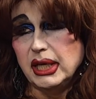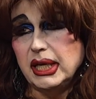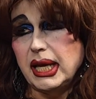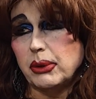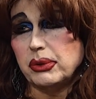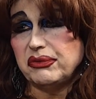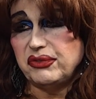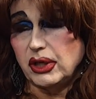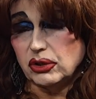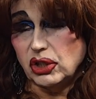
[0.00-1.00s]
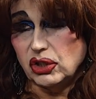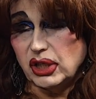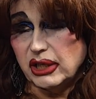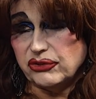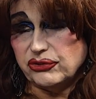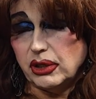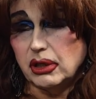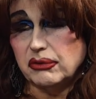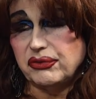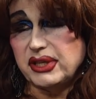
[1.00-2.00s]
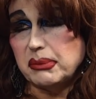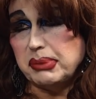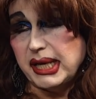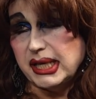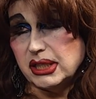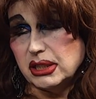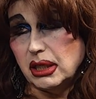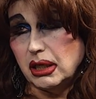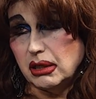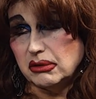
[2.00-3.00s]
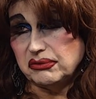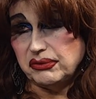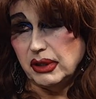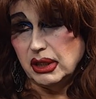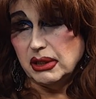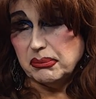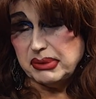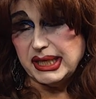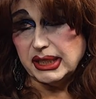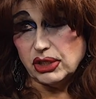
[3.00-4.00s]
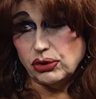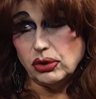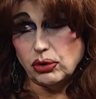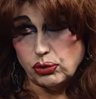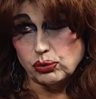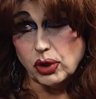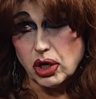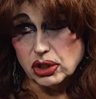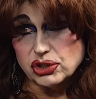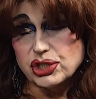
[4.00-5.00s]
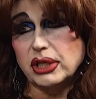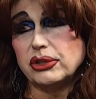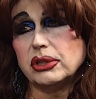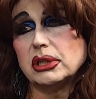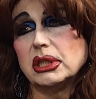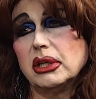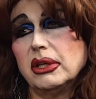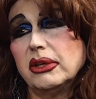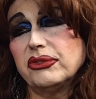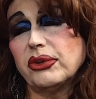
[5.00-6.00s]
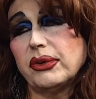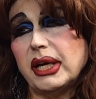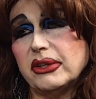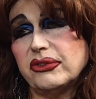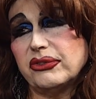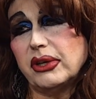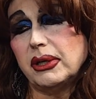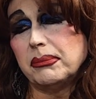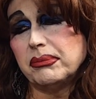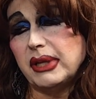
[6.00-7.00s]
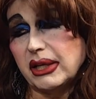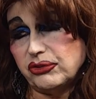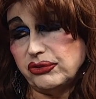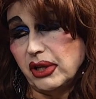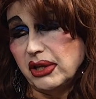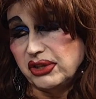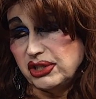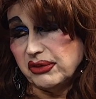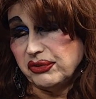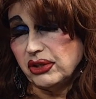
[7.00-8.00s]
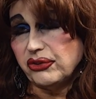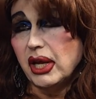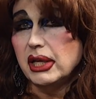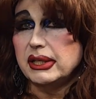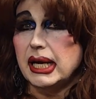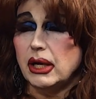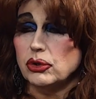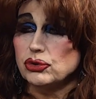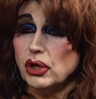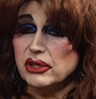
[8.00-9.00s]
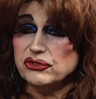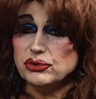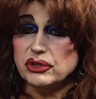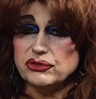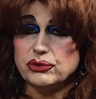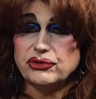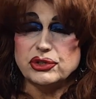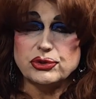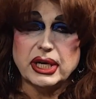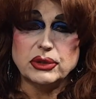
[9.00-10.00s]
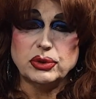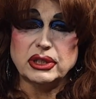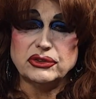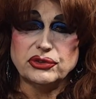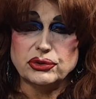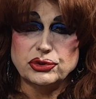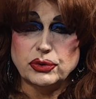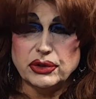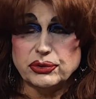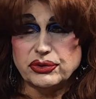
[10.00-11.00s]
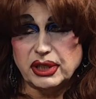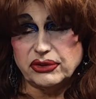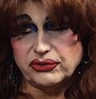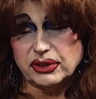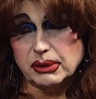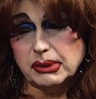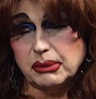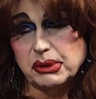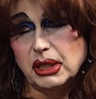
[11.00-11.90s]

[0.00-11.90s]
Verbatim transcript: and we felt less of the pain of being in the wrong gender. So that's, um, that's the difference. Now, cross-dressers and drag queens are two other things that come up.